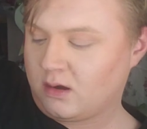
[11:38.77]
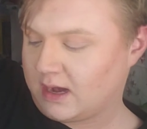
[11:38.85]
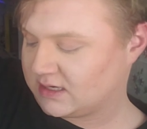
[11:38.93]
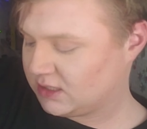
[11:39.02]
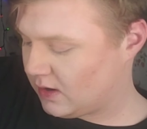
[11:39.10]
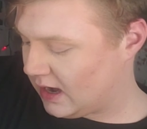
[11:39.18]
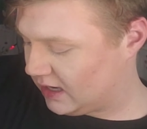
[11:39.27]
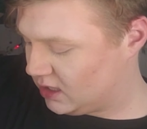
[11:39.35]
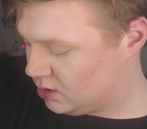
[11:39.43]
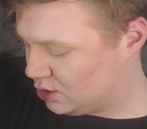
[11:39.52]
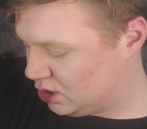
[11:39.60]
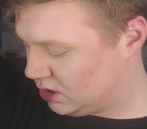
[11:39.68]
okay, so I
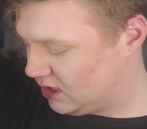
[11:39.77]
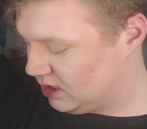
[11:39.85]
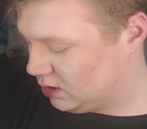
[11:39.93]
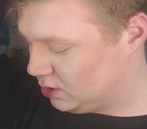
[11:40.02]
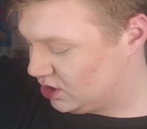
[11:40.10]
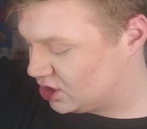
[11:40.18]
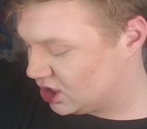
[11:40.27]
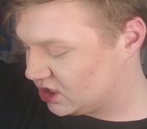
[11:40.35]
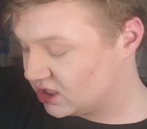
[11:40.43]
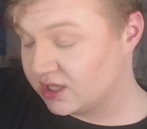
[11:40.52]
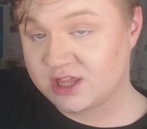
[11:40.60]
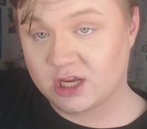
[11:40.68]
usually use
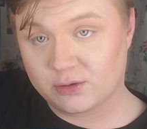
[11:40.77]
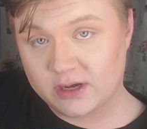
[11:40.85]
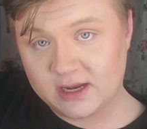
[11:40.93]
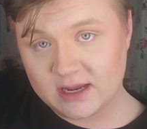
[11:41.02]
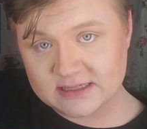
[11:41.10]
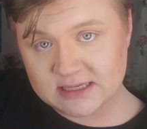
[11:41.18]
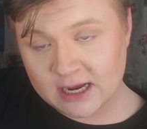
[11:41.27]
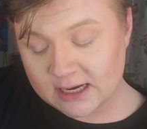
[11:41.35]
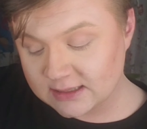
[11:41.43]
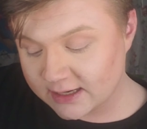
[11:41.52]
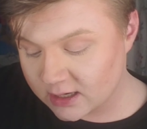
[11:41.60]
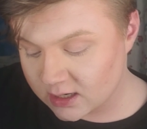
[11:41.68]
Just a Theory as a
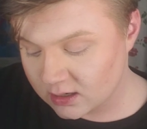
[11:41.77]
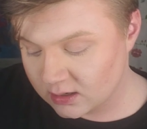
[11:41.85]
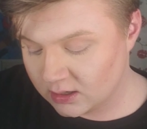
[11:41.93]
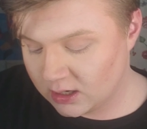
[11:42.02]
highlighter,